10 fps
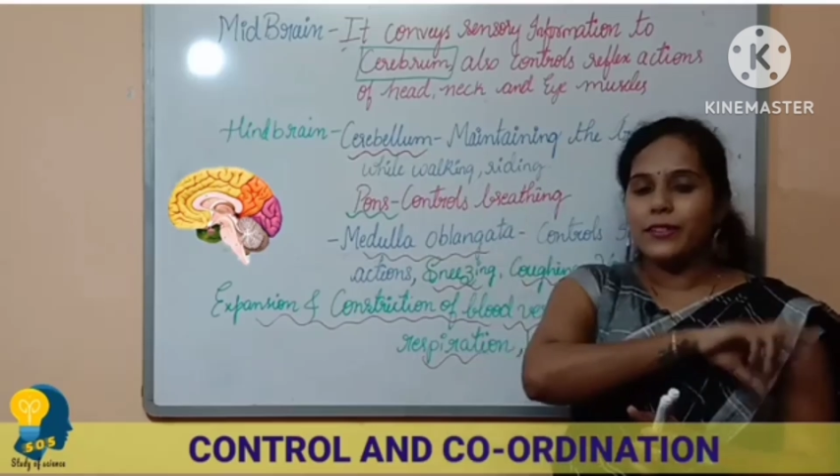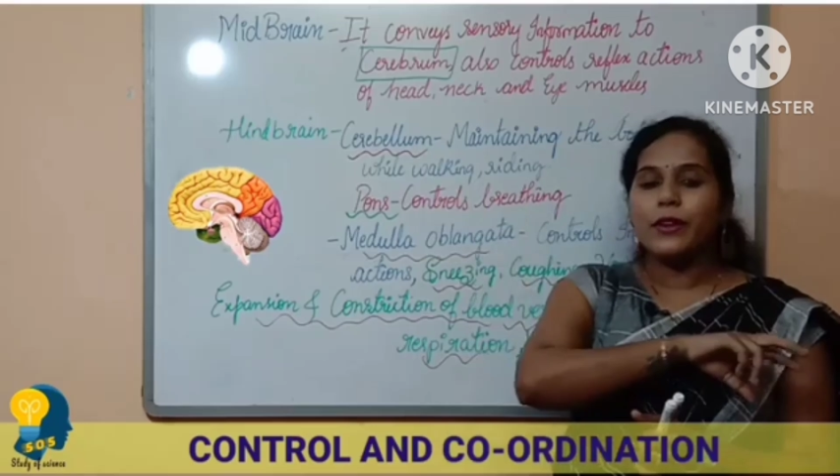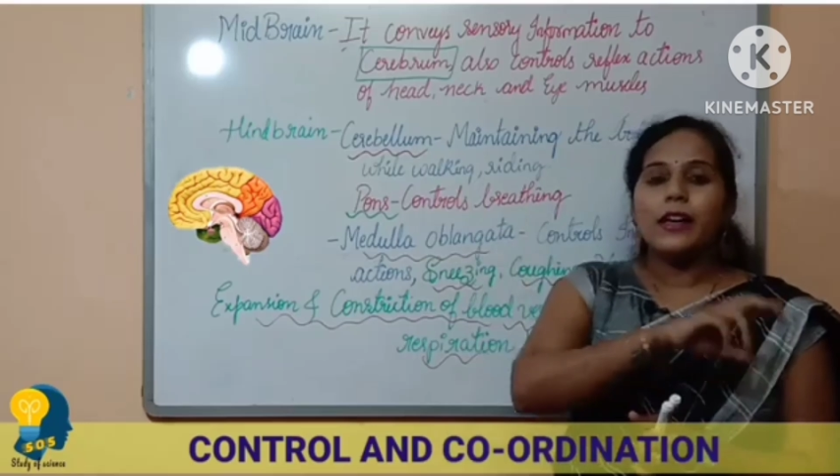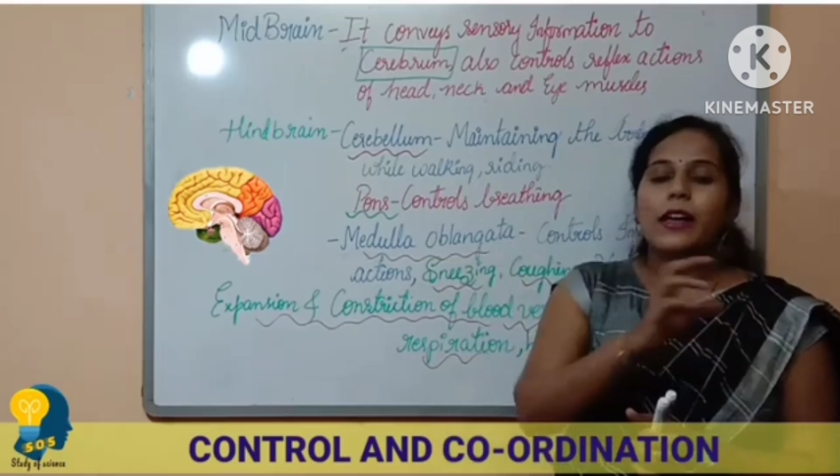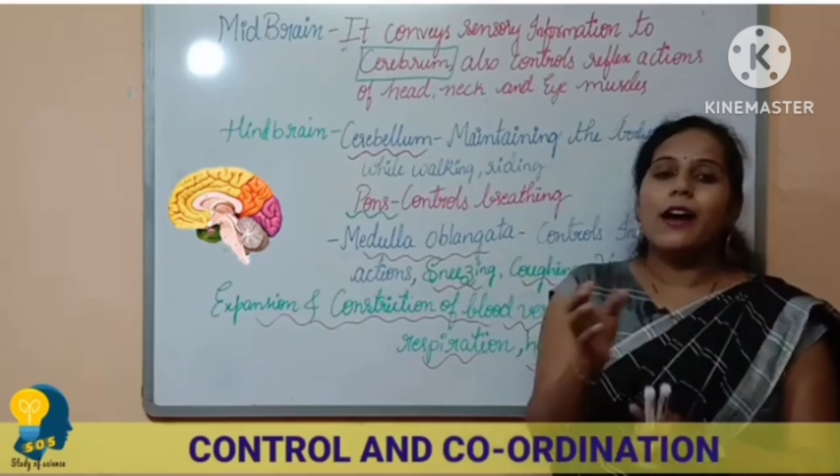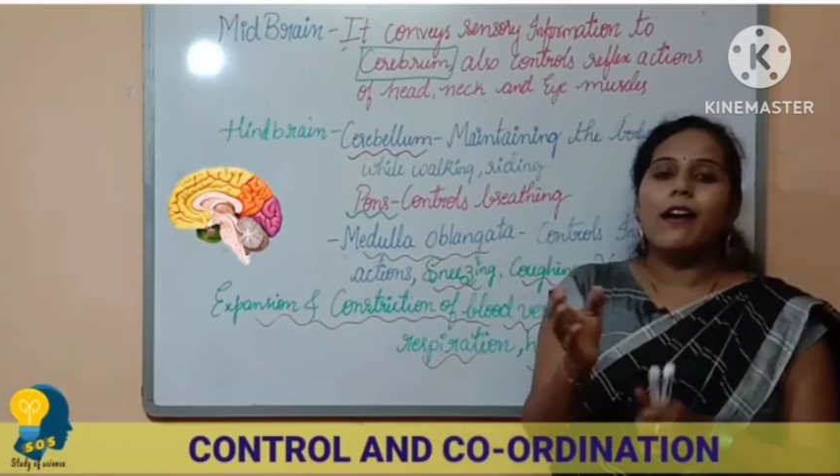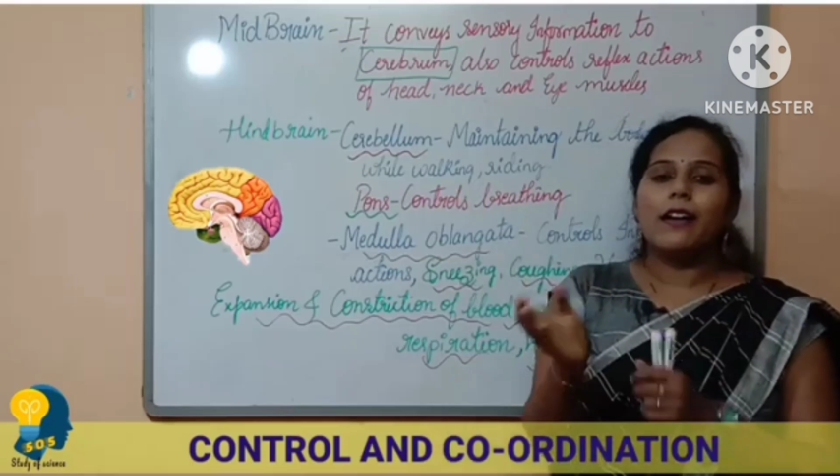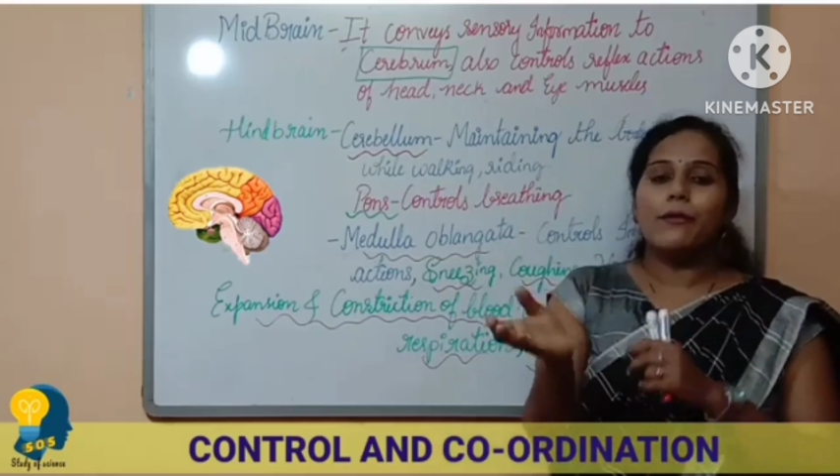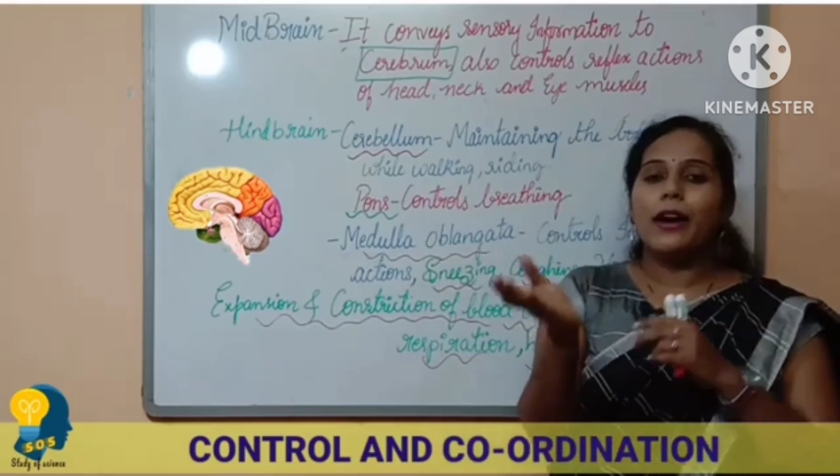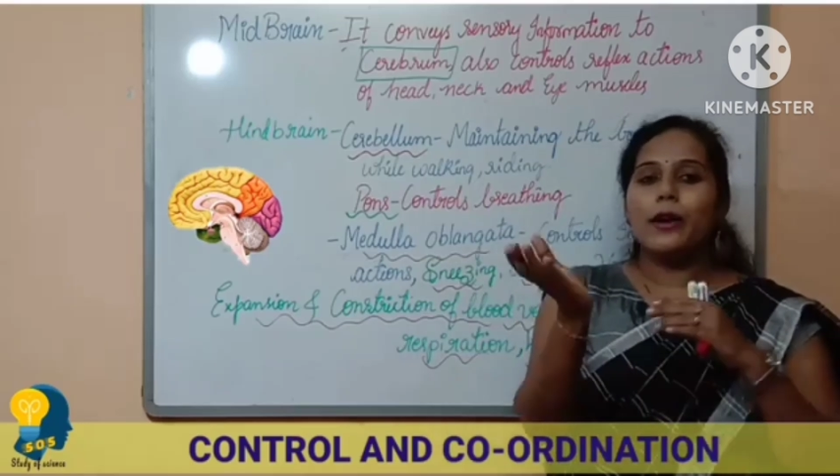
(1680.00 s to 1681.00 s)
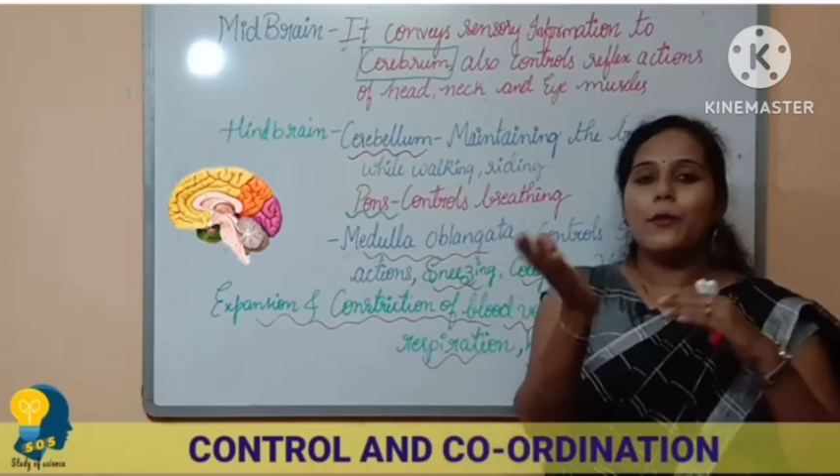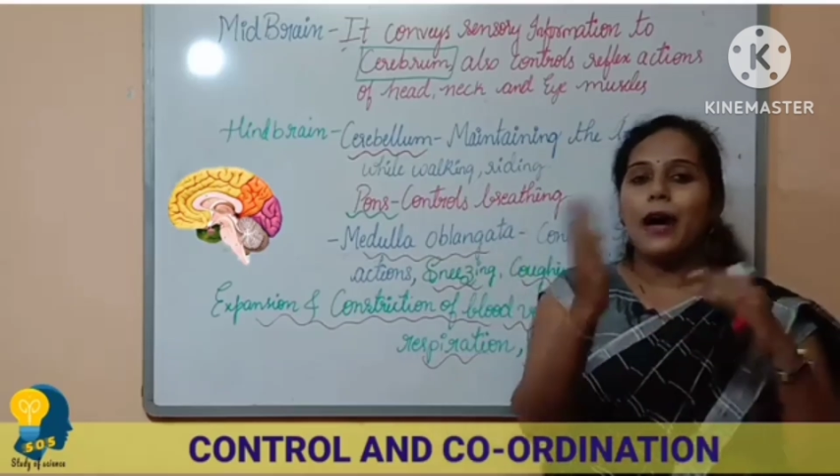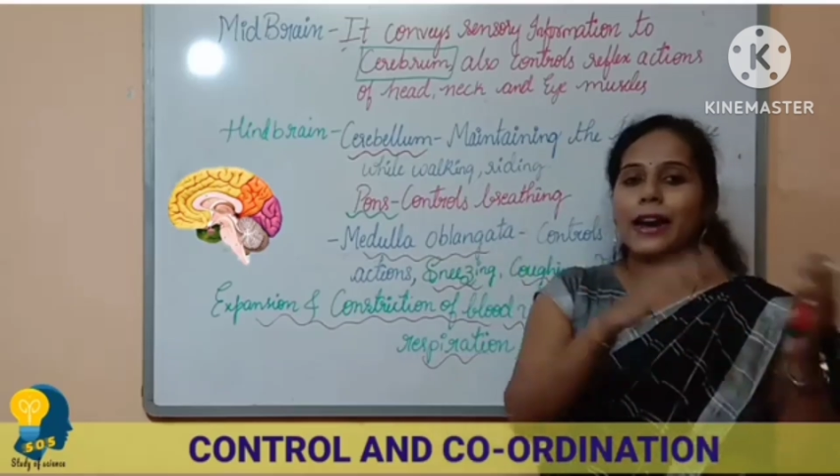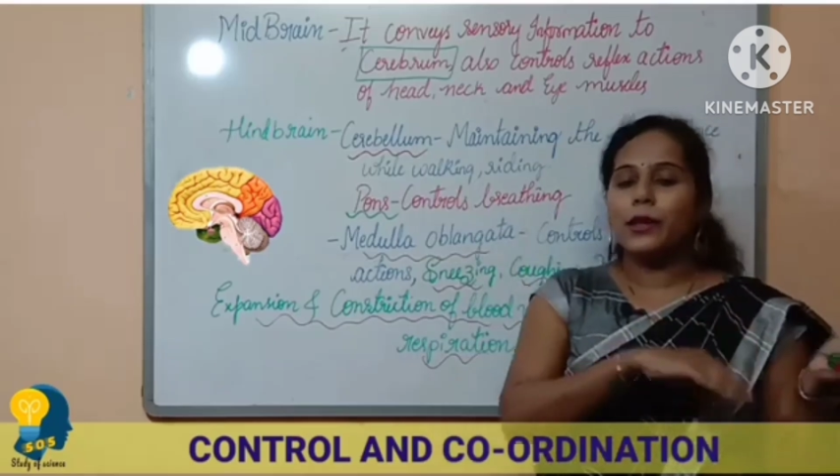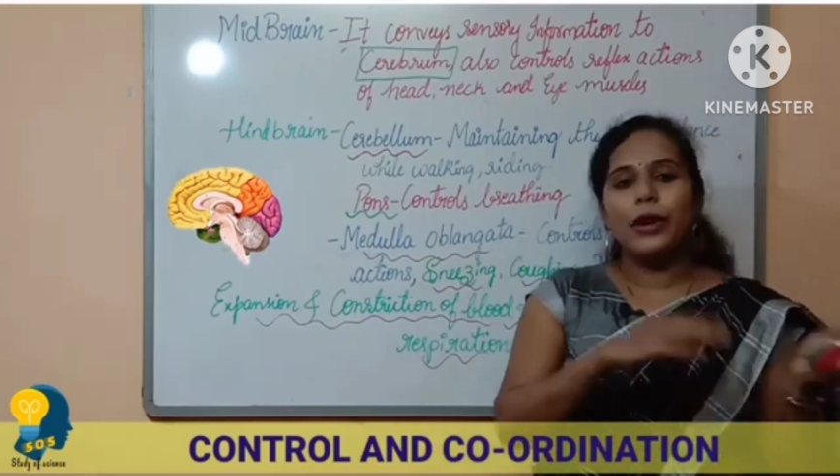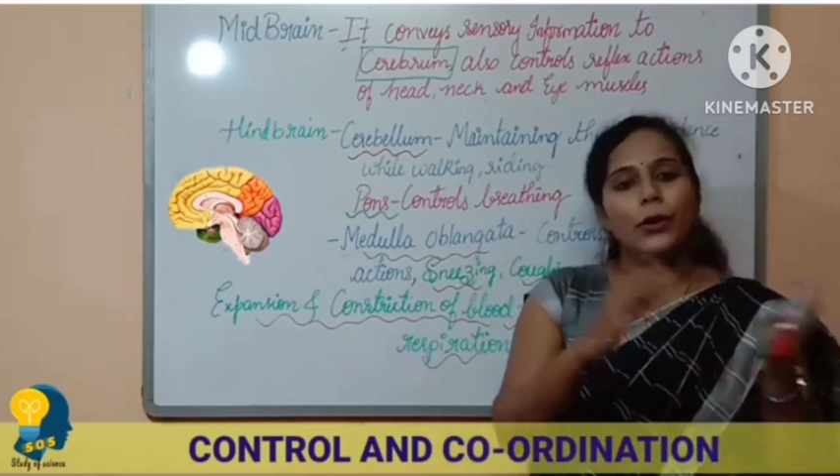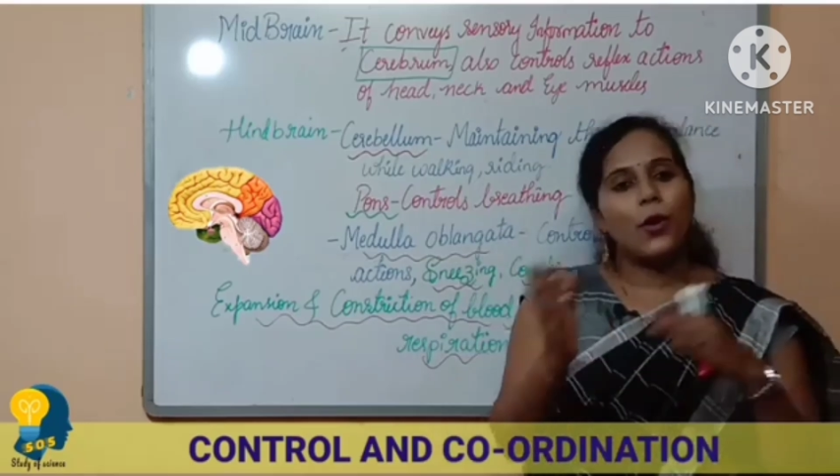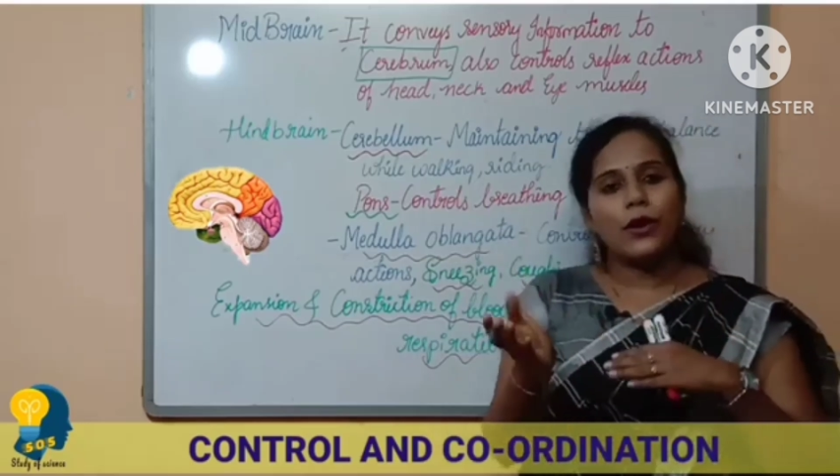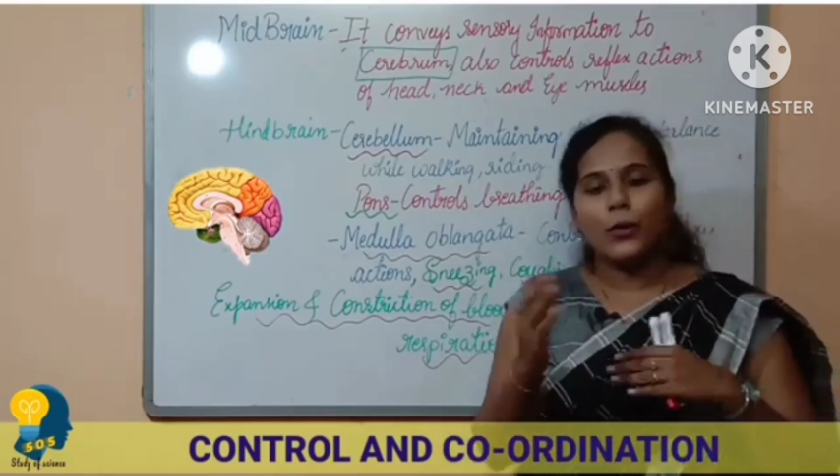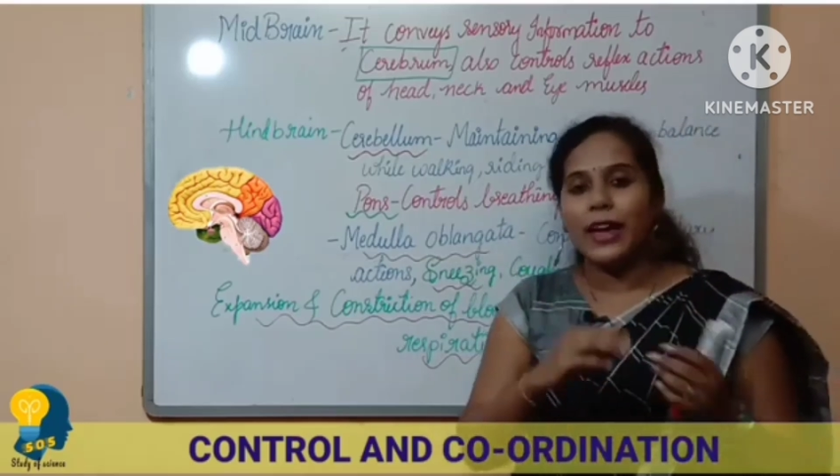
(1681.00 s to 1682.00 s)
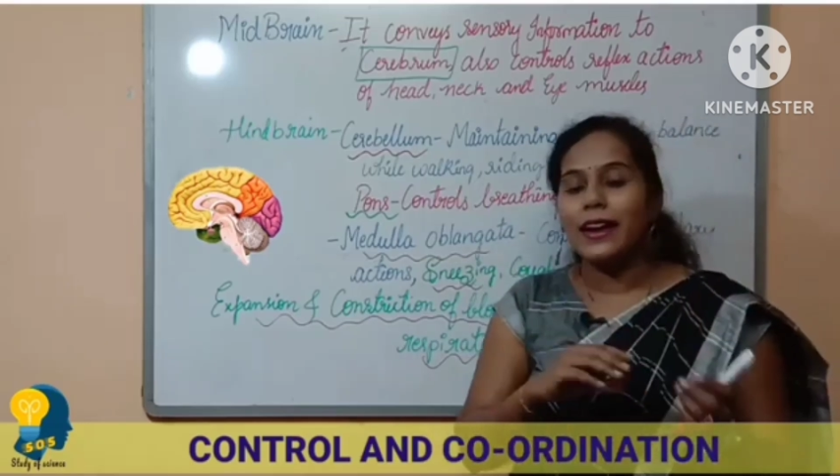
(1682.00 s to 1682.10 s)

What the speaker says: just rewind the video and you